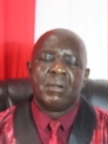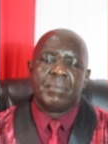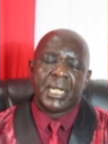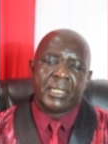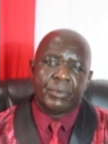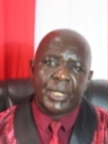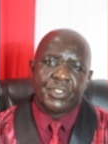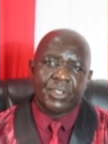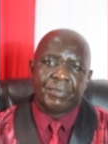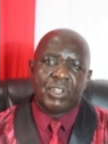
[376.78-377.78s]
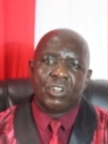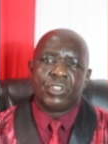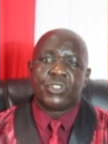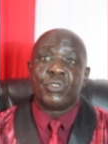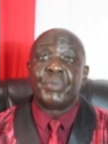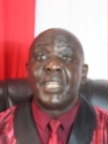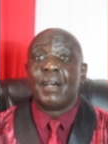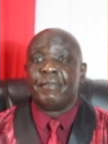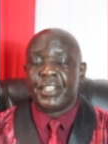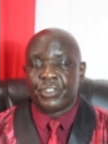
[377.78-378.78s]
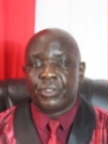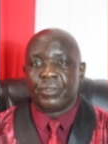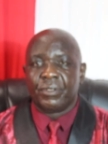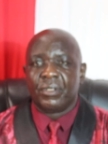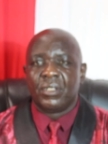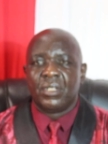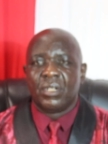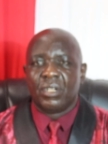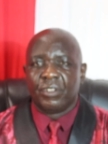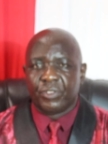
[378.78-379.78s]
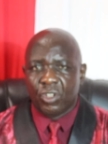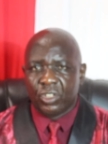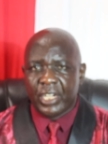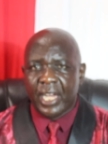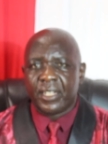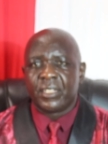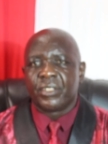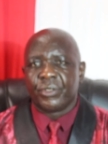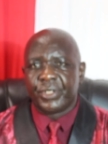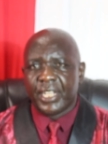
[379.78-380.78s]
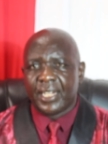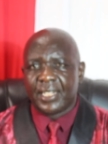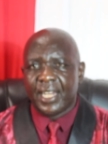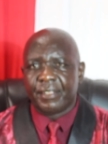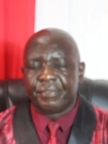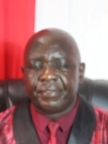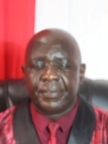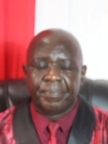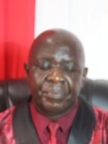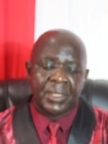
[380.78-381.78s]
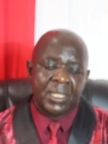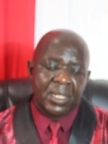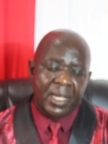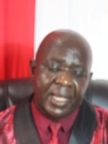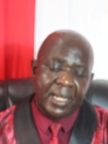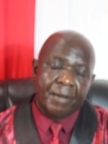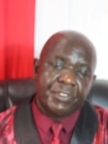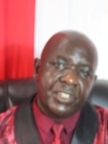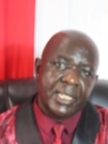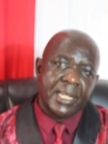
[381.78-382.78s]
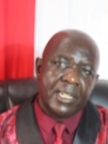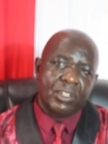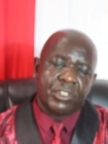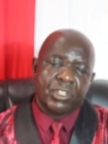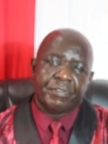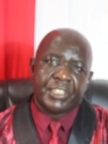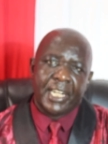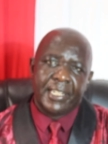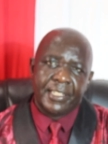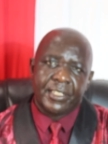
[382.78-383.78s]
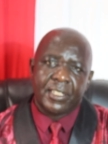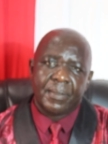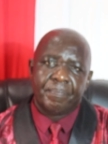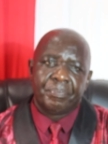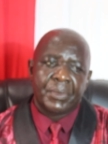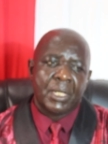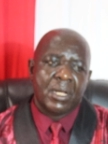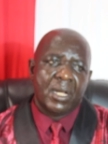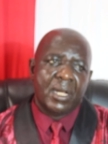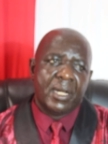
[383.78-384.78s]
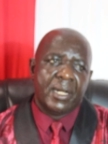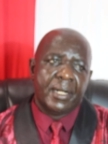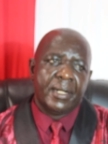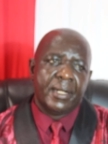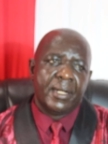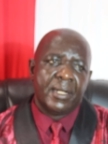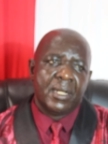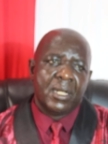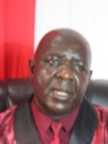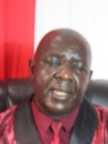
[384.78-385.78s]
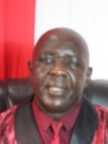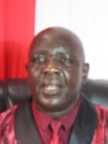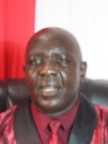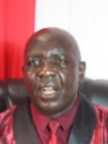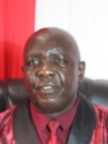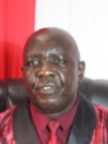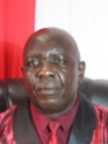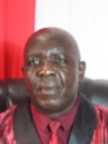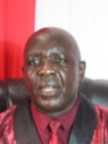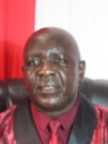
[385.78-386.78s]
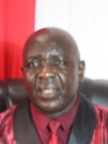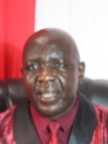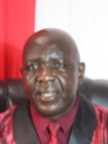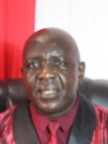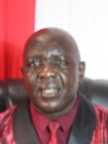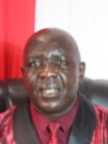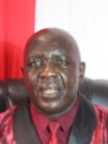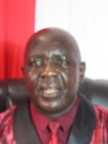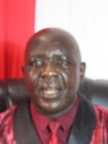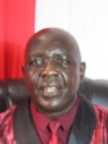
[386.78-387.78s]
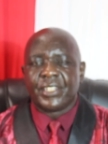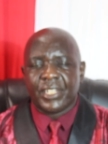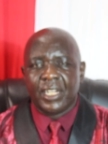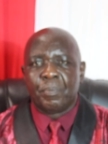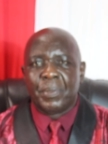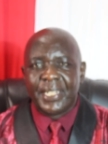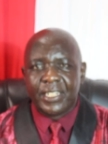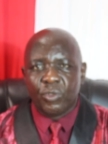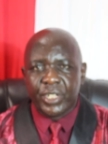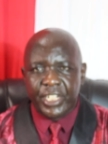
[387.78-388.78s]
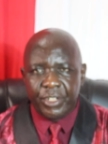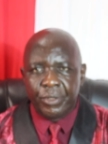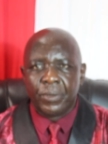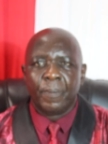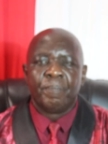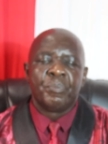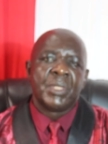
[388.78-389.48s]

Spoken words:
by the grace of God to be a vessel of honor to their life. And I've seen a lot of challenge in the life of mankind, and I still plead with you